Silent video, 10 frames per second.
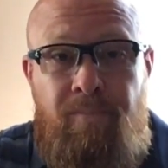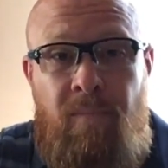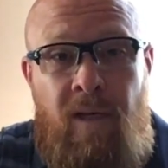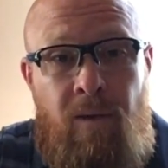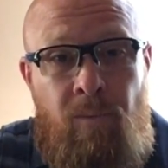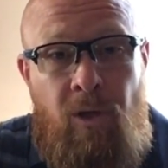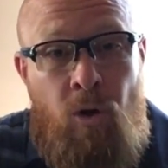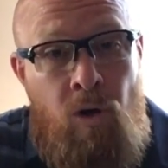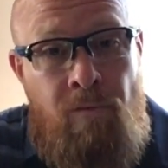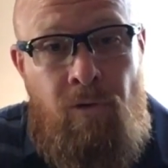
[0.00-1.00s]
that we
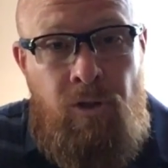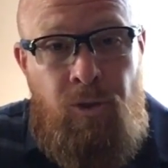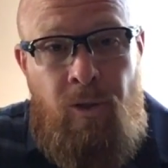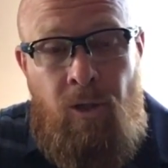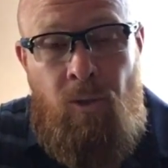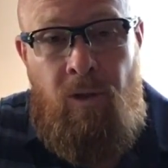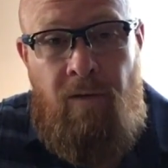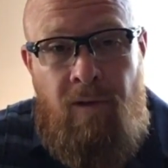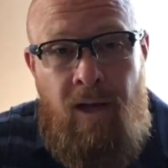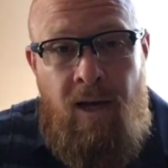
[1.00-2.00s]
all fall short of the glory
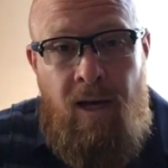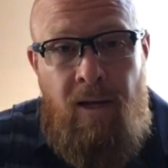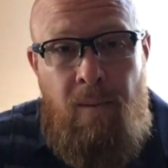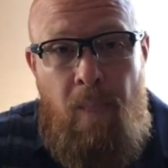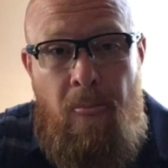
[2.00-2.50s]
of God,